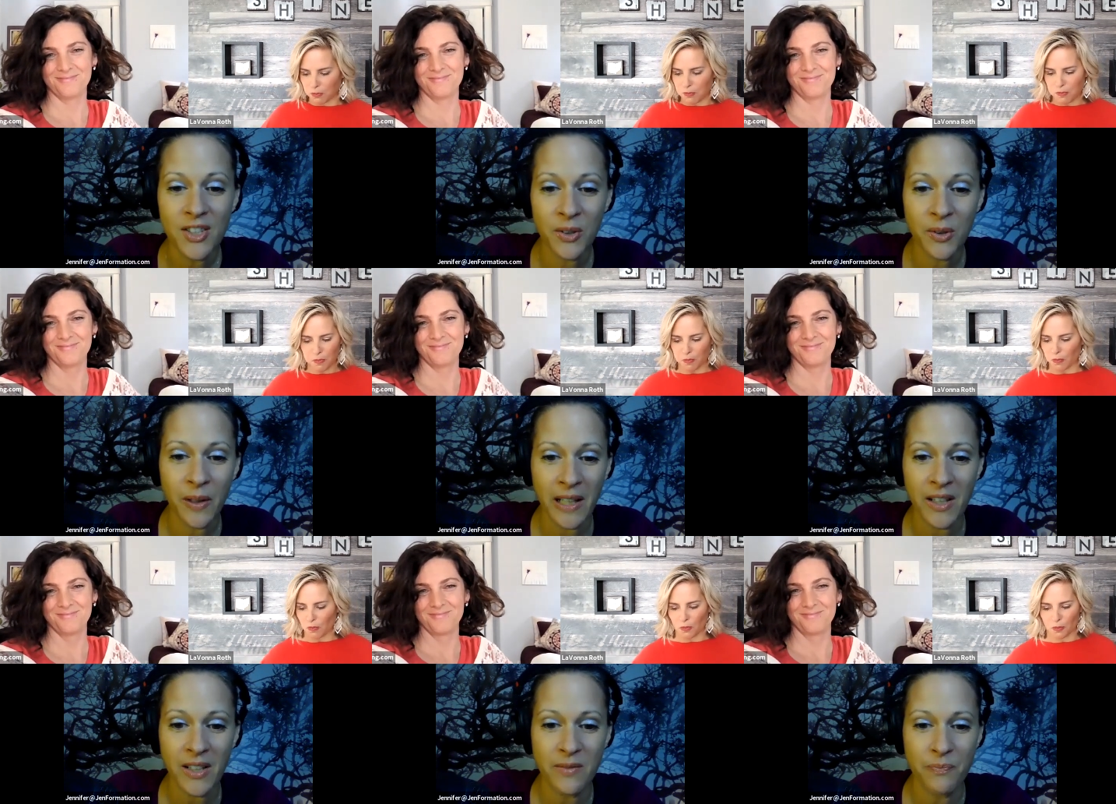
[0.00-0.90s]
Speaker 1: to
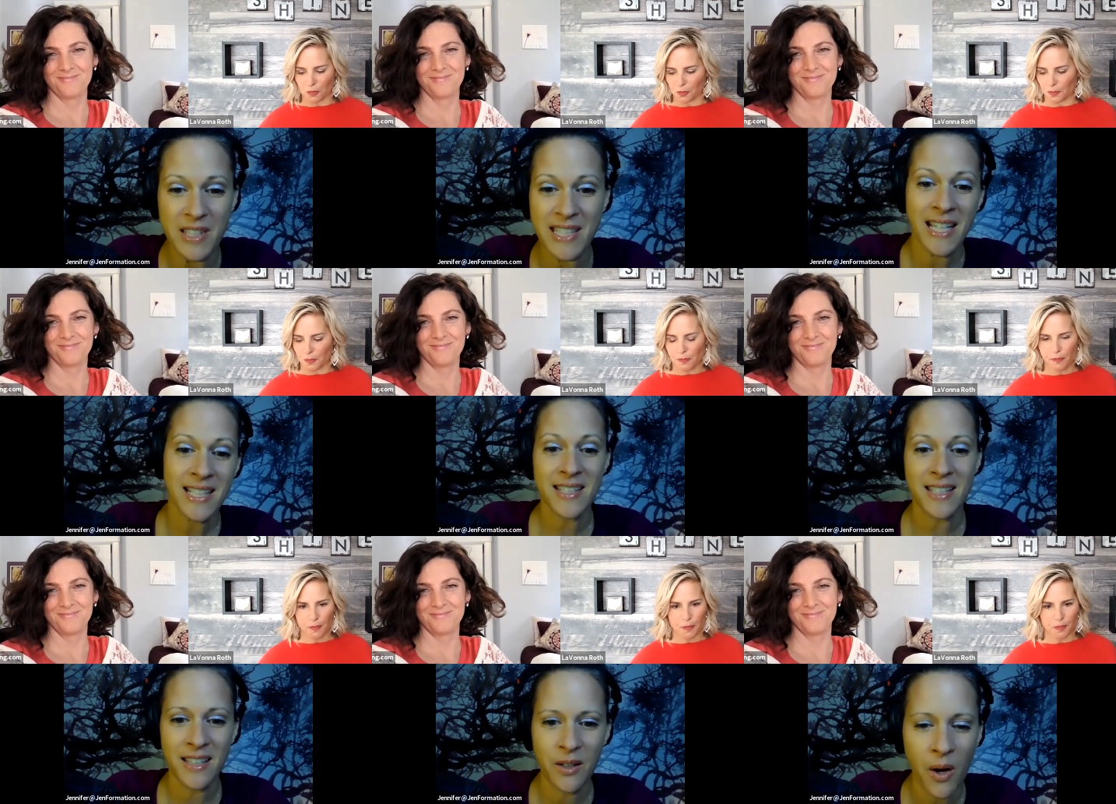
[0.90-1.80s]
like
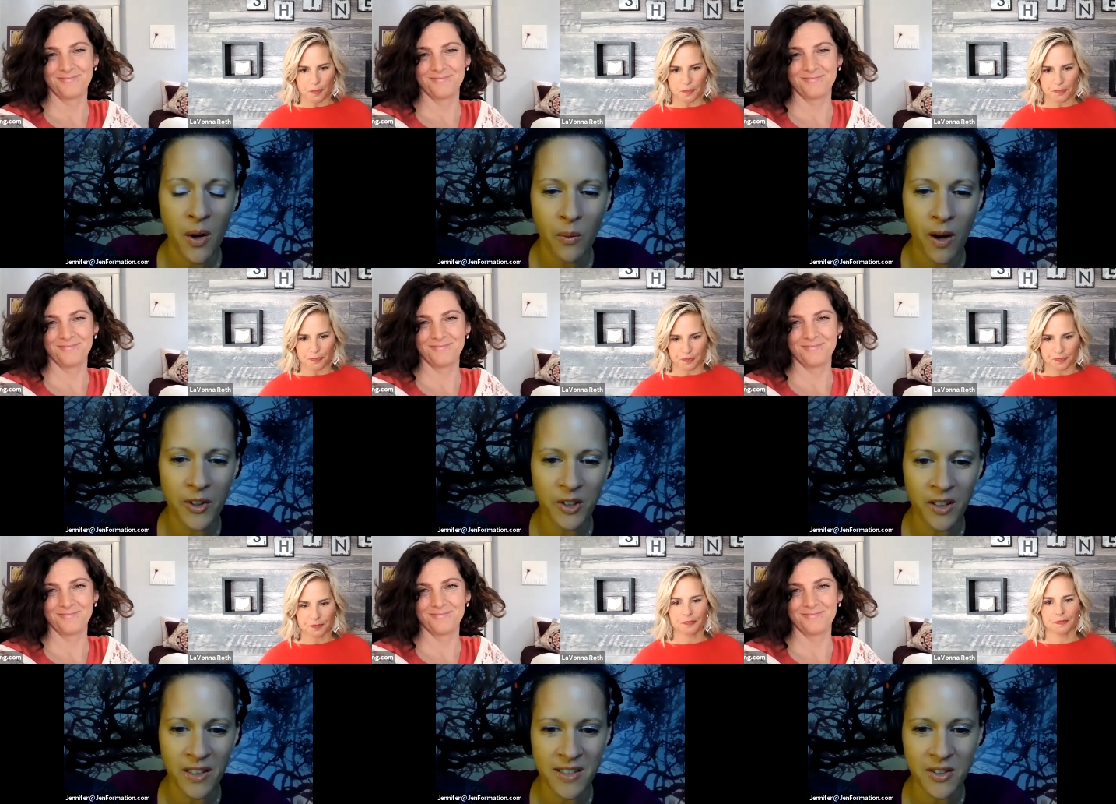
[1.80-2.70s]
sightsee while
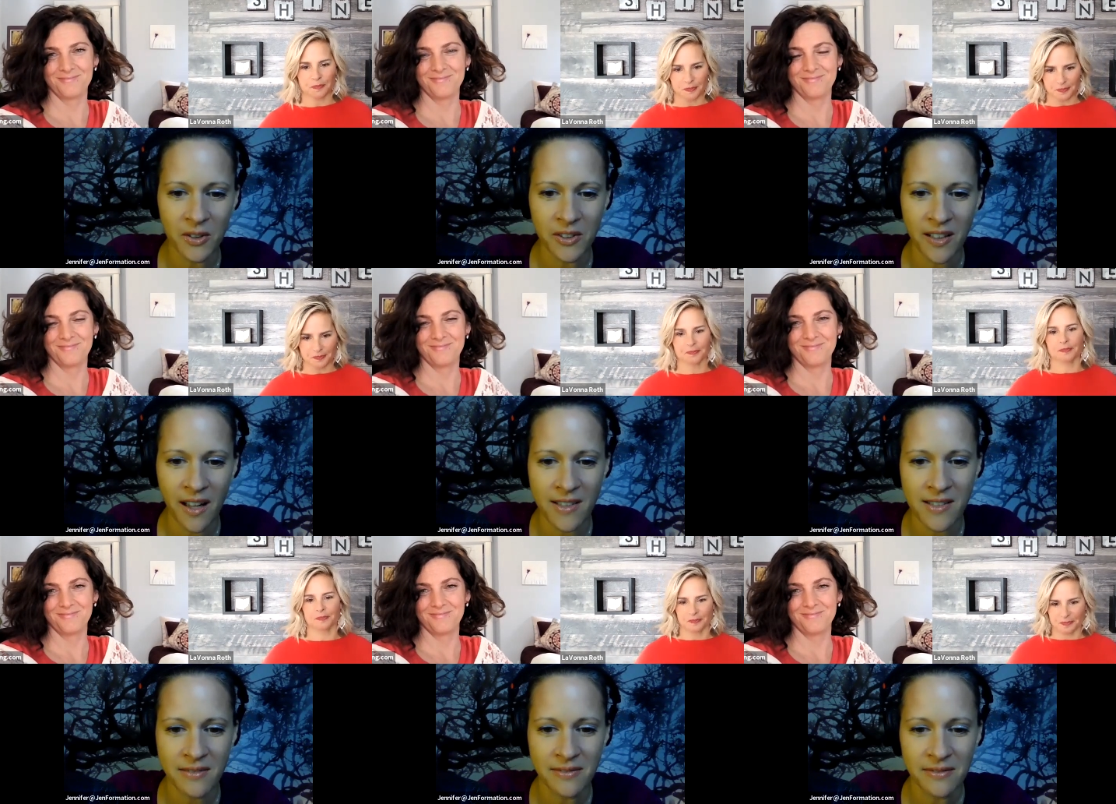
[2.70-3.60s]
you're a consultant, yes?
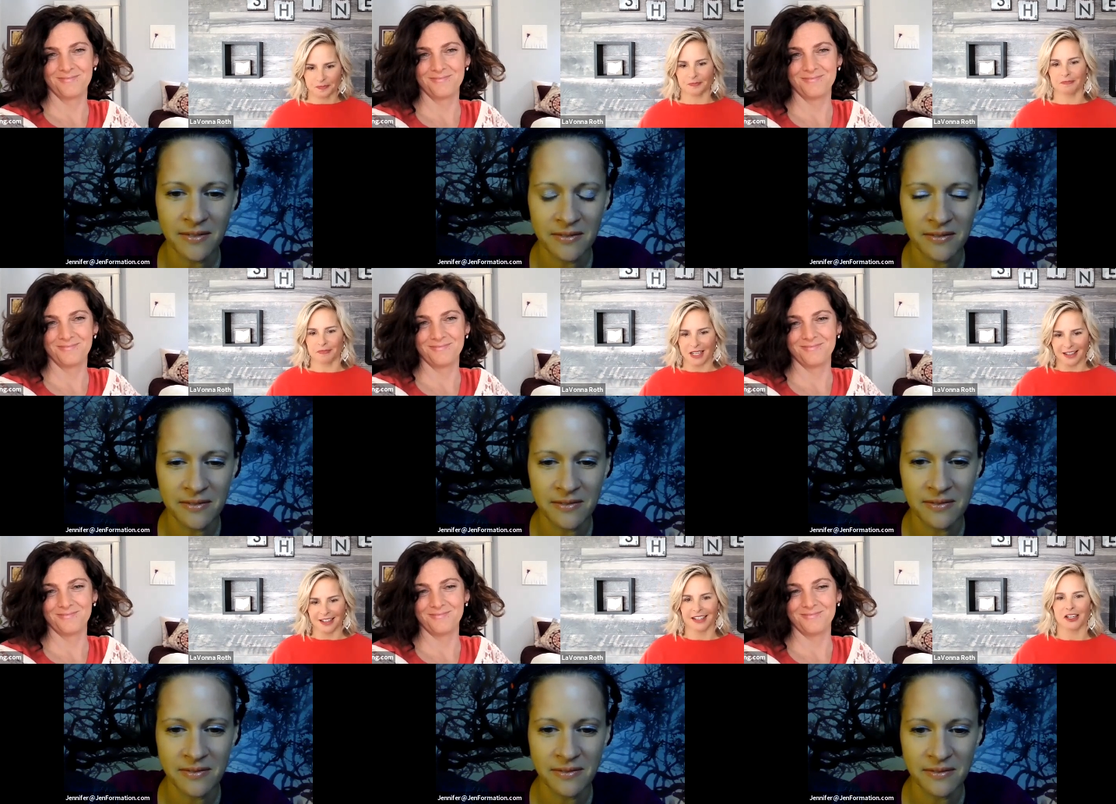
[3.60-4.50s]

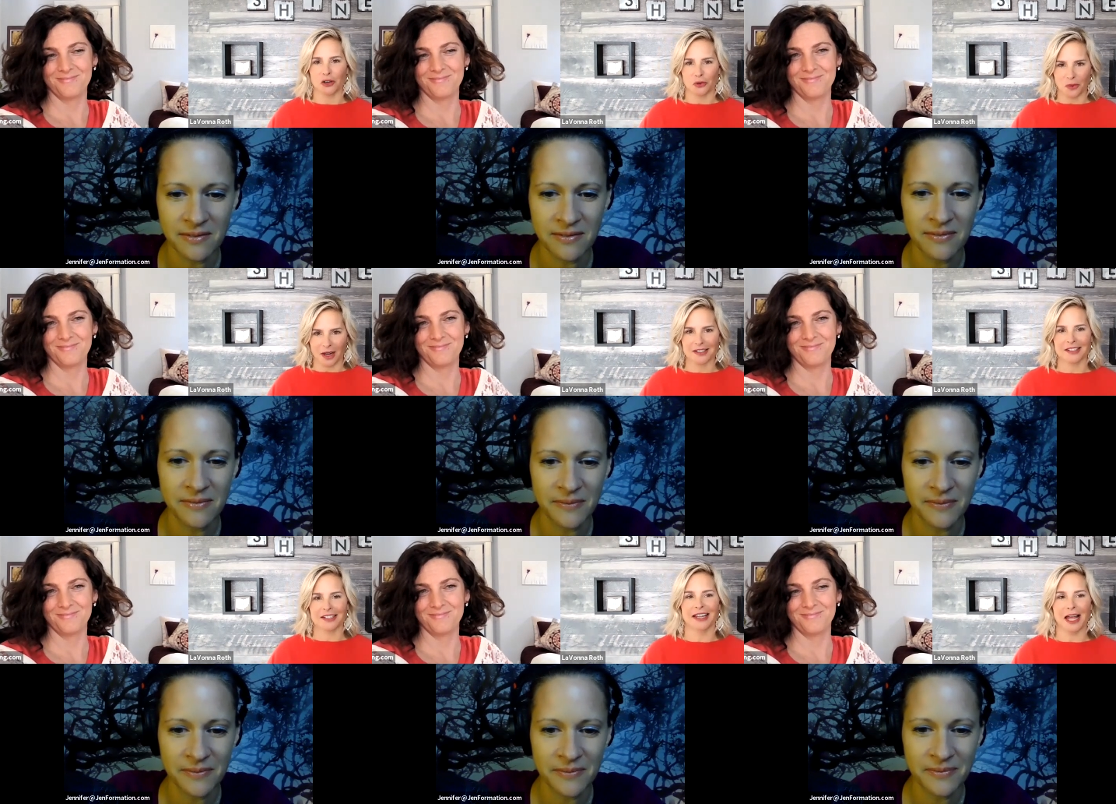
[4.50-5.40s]

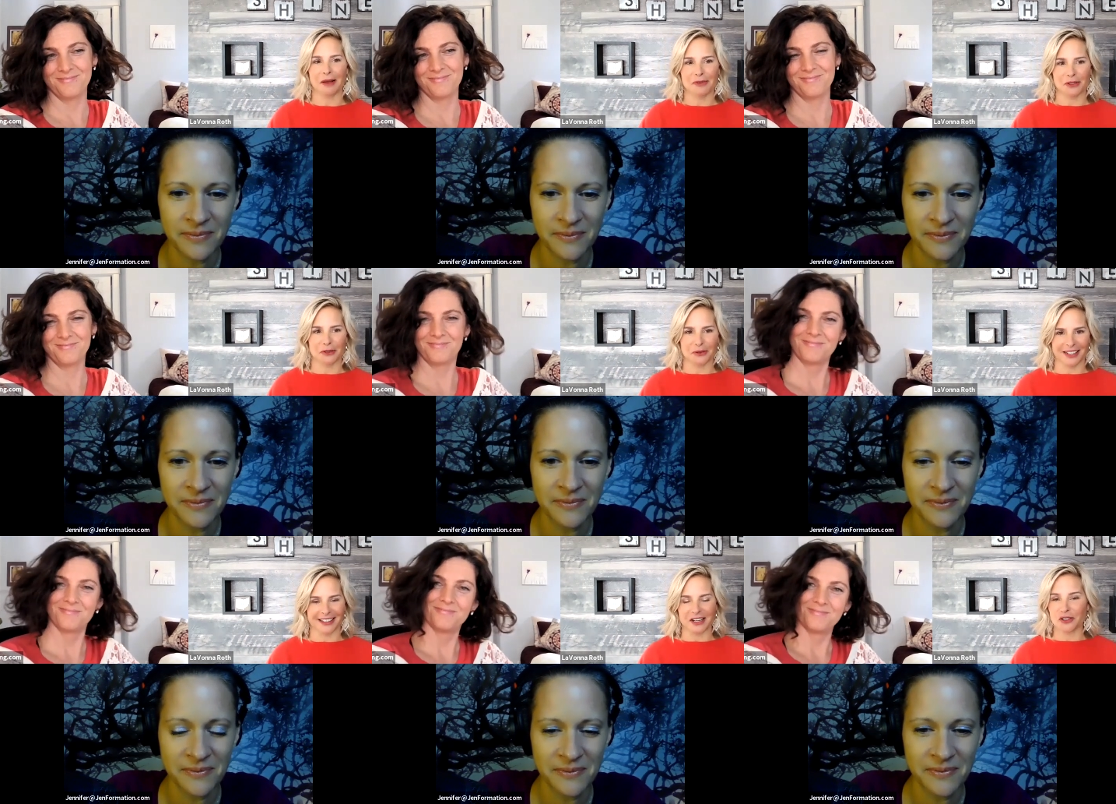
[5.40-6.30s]
Speaker 2: Correct. Absolutely.
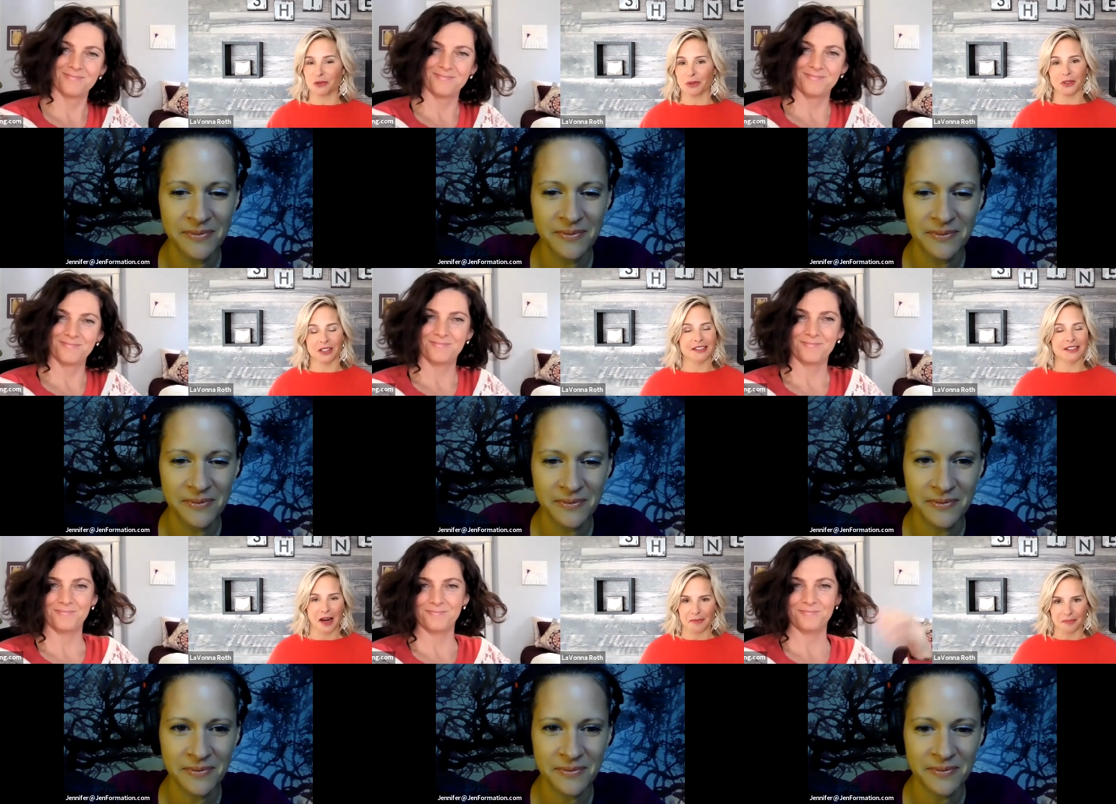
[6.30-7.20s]
Unless you build in the
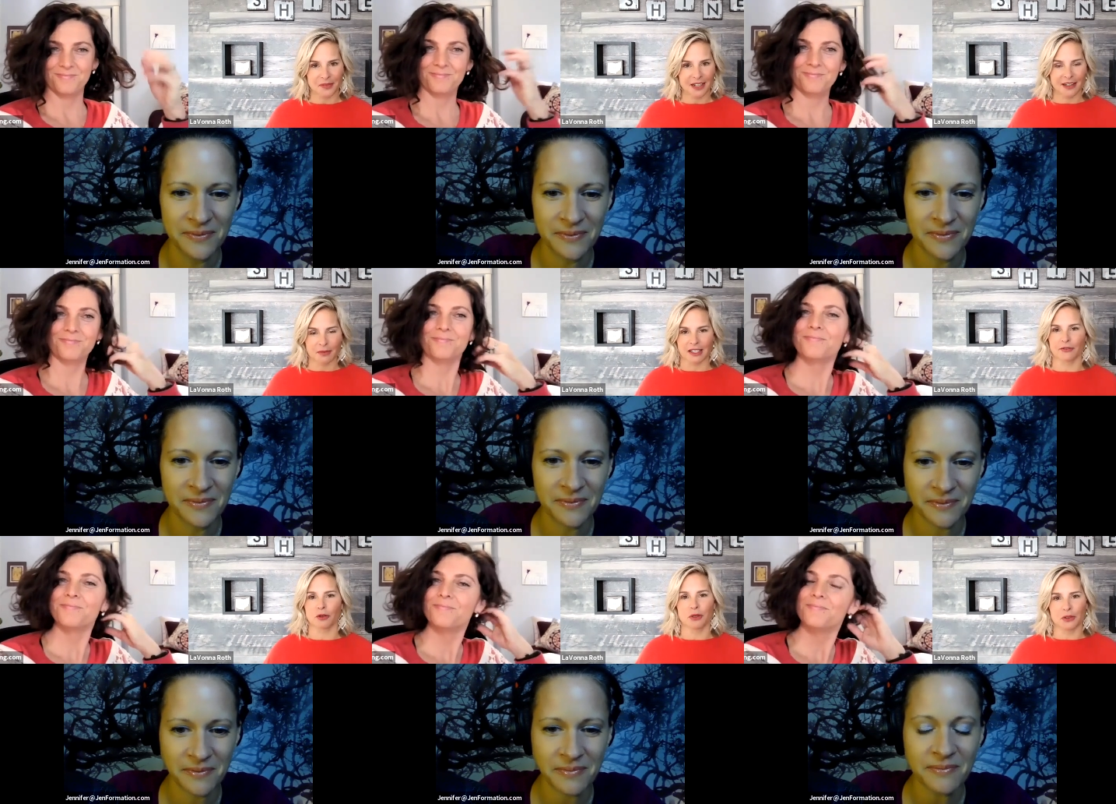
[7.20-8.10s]
time. But then if
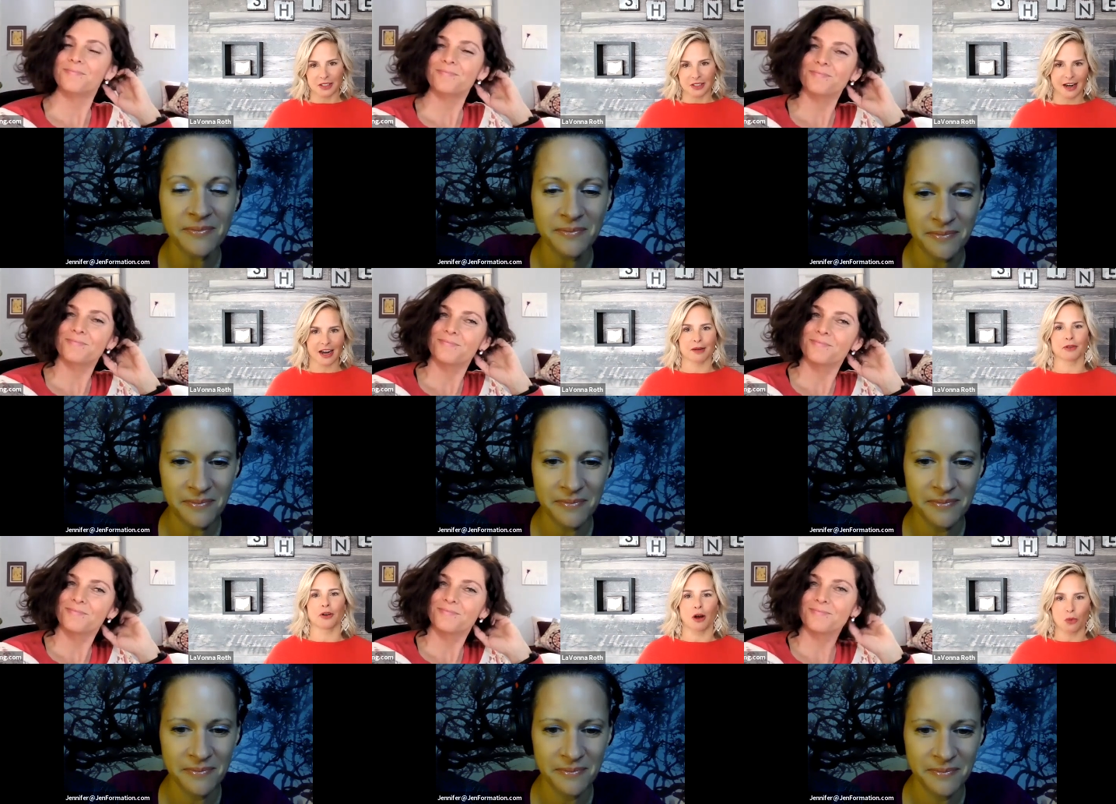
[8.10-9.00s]
you build in the time, you're not